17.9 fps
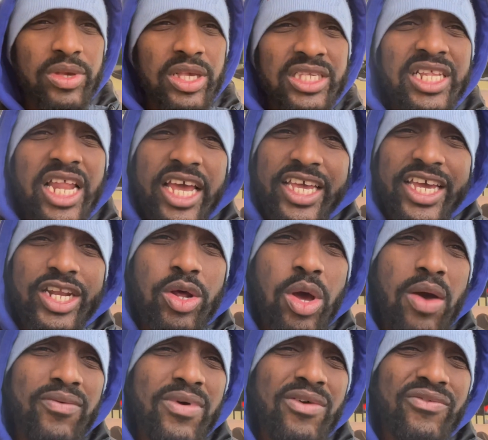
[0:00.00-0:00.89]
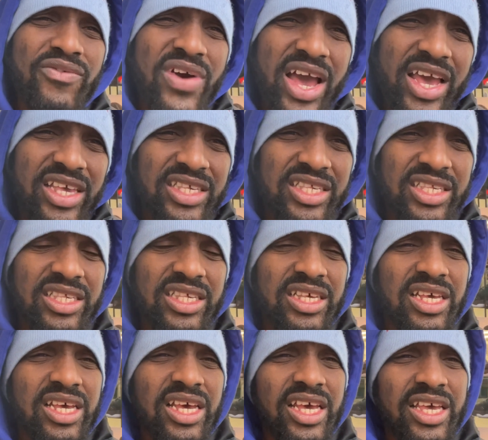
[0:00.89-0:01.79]
It's like they don't have a voice.
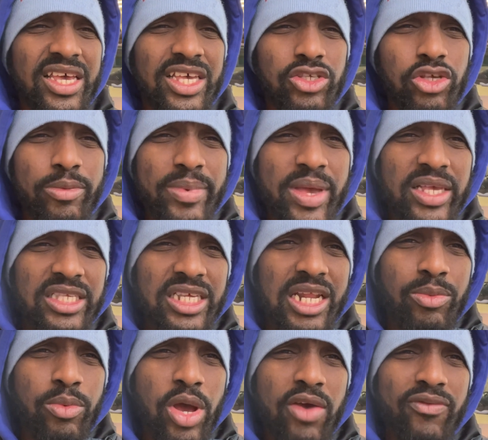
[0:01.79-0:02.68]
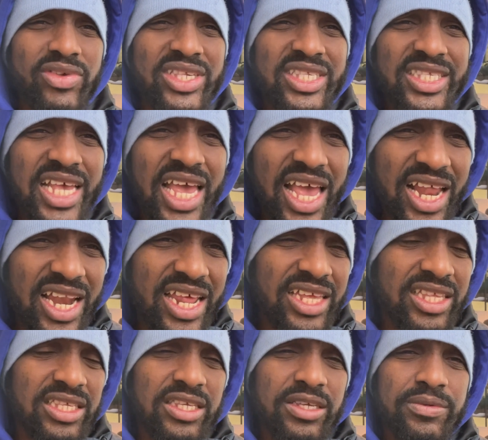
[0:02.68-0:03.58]
There's some men say they want to be silent.